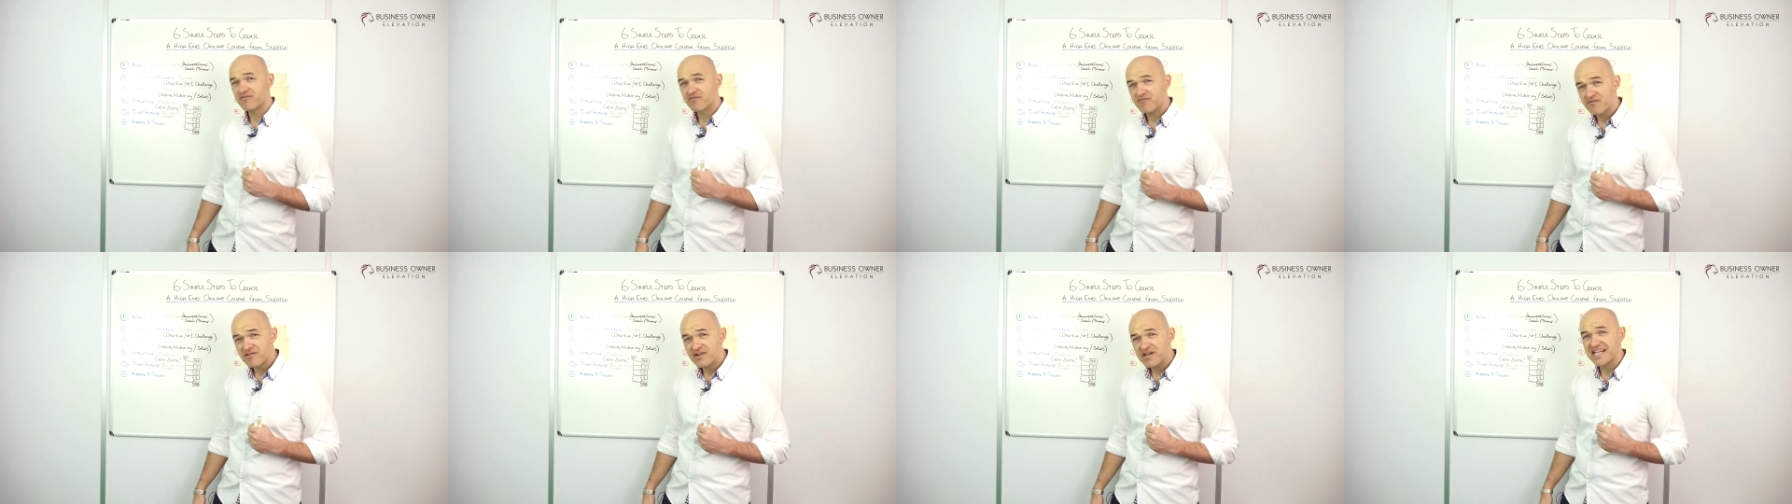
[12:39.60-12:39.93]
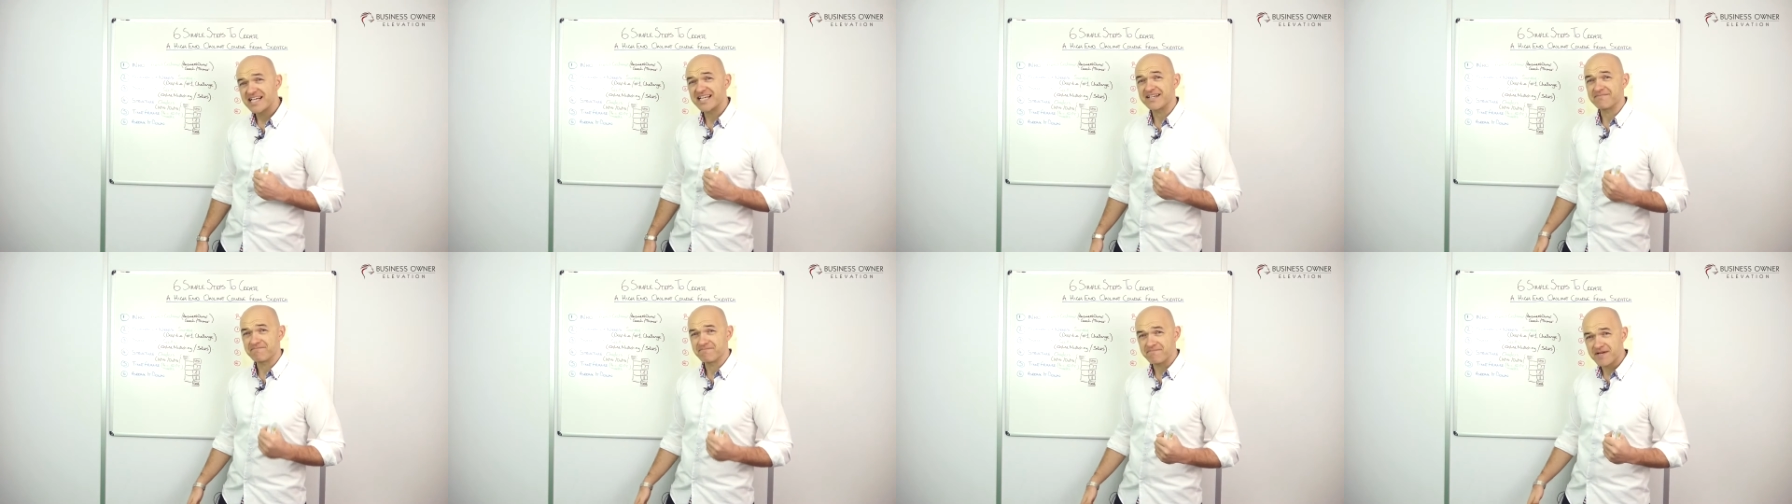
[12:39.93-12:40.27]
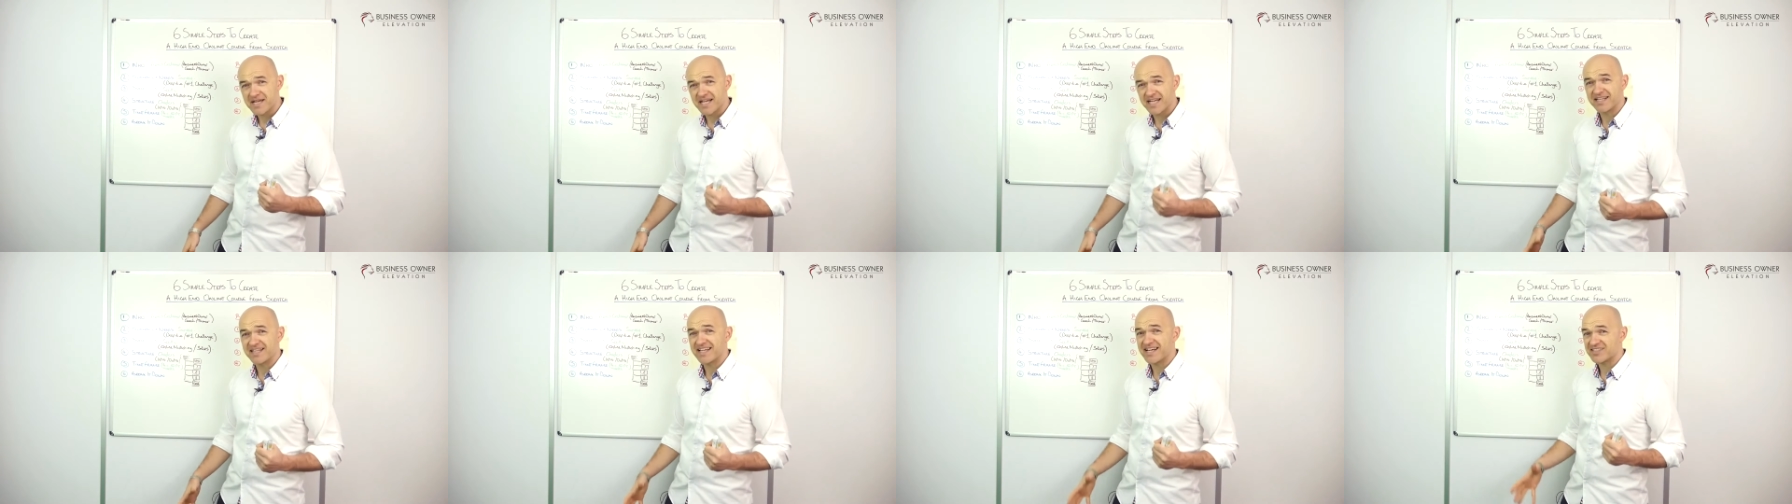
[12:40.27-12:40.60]
frig
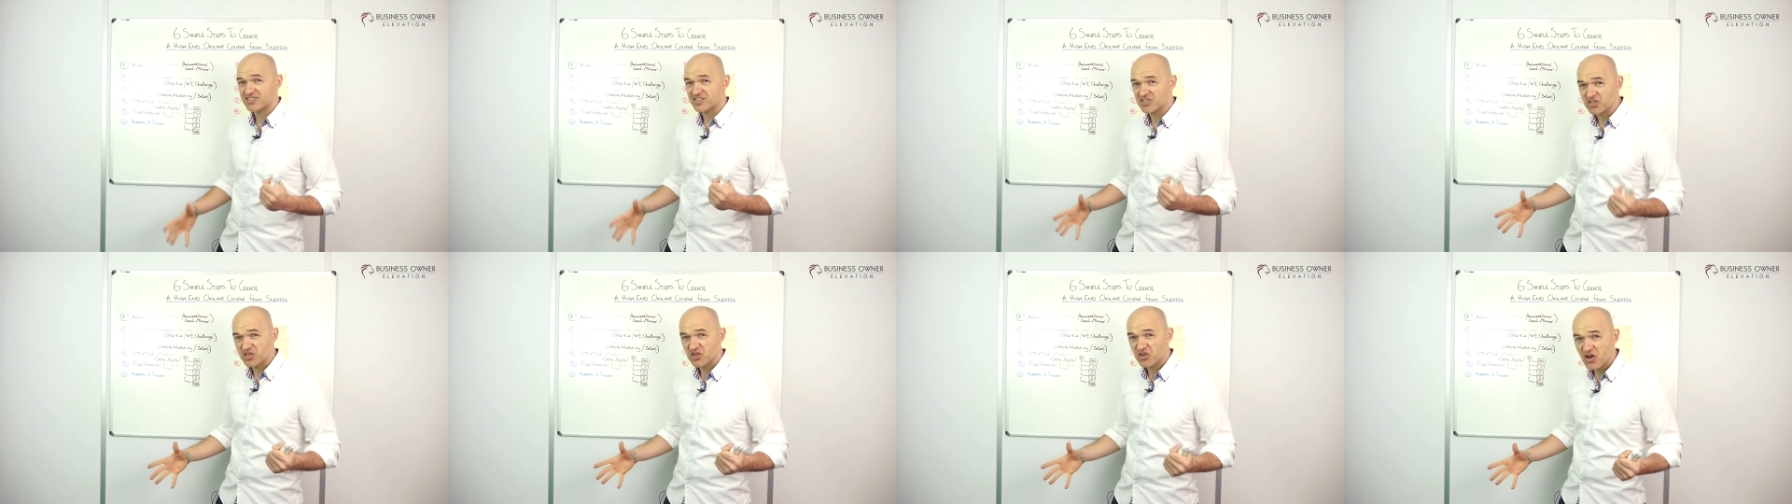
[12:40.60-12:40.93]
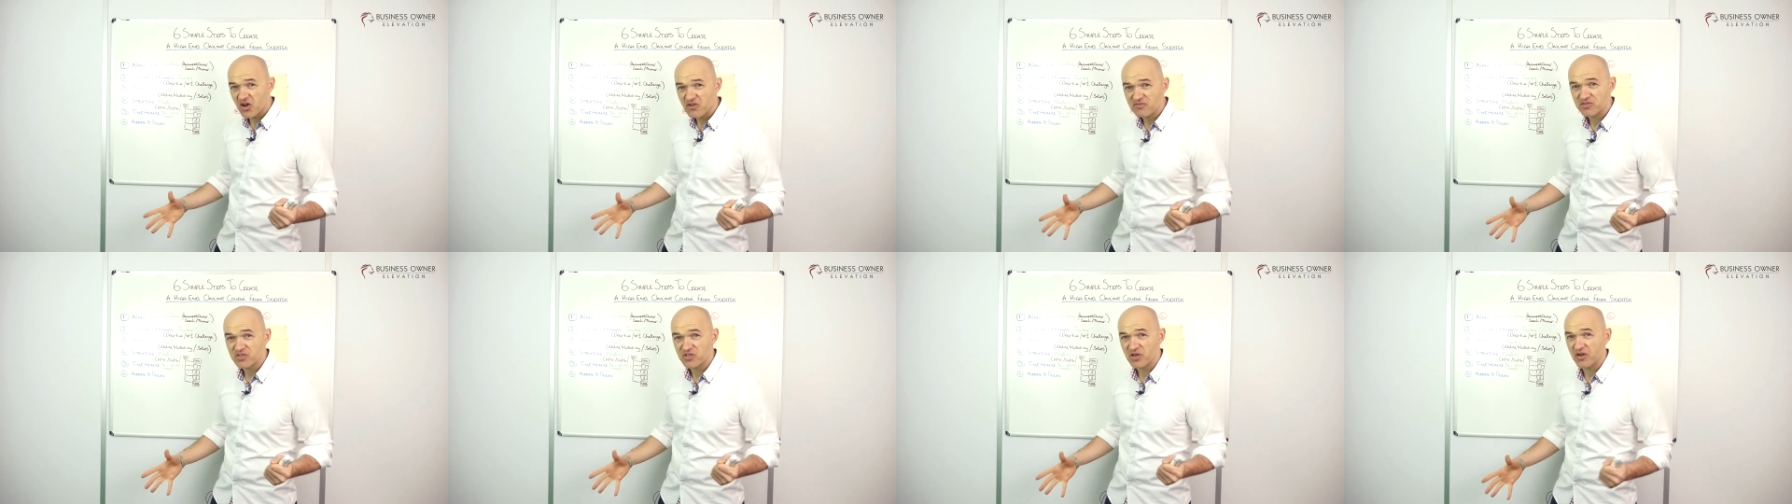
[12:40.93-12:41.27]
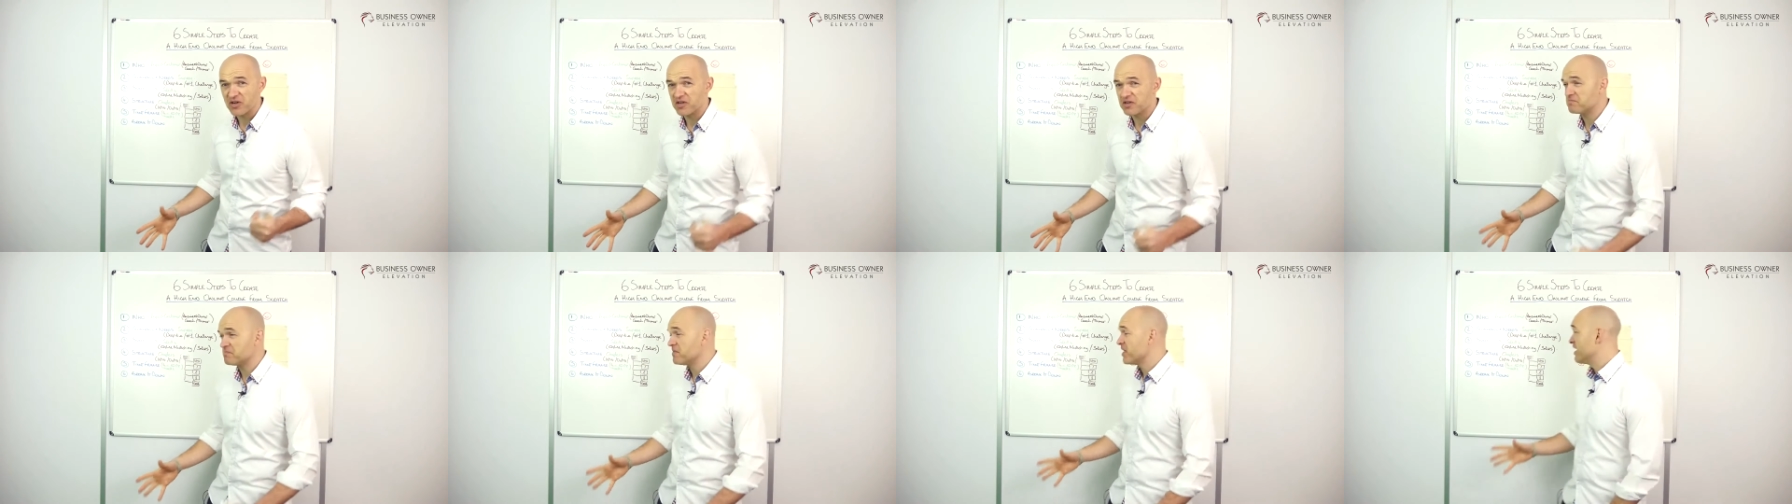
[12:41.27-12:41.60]
me, that's a lot of
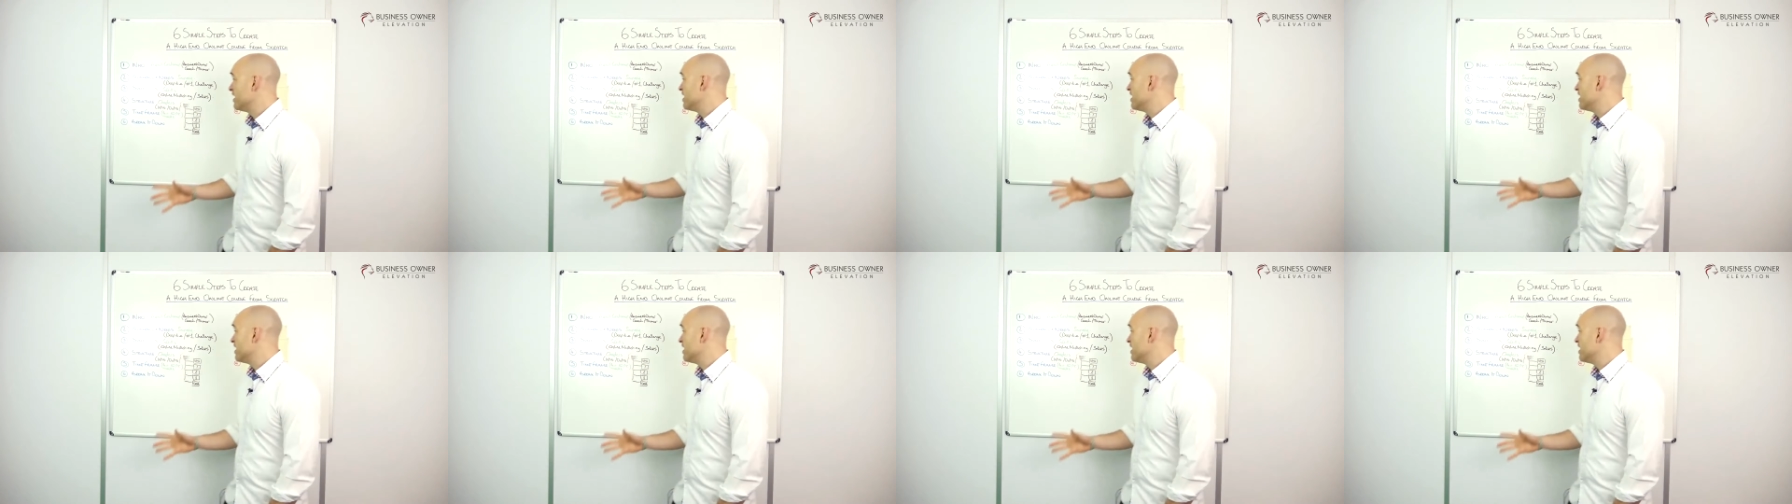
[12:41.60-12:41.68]
time.